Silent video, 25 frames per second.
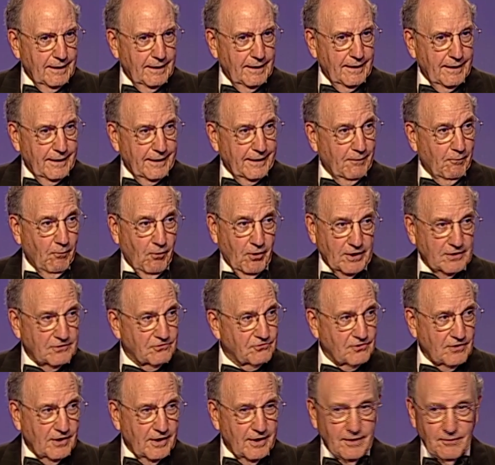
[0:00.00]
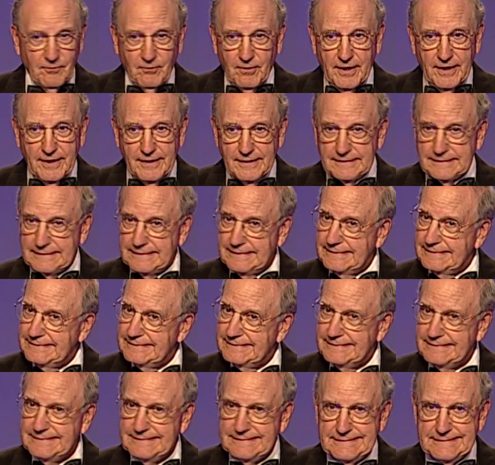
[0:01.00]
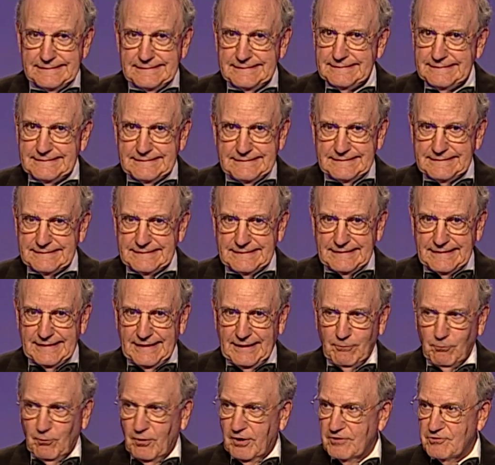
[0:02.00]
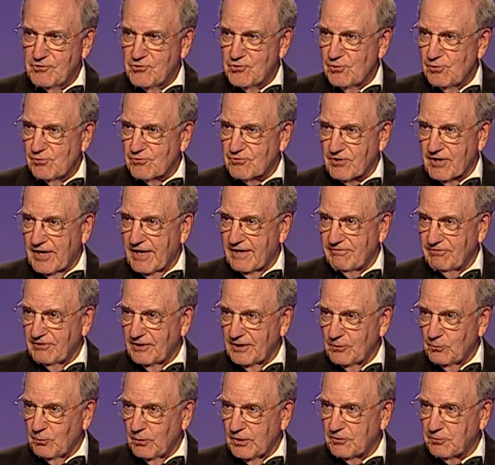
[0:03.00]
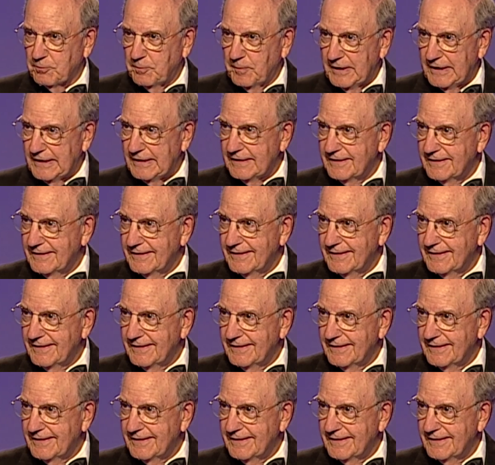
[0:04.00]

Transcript: And I want to say, Ray, I want you traveling with me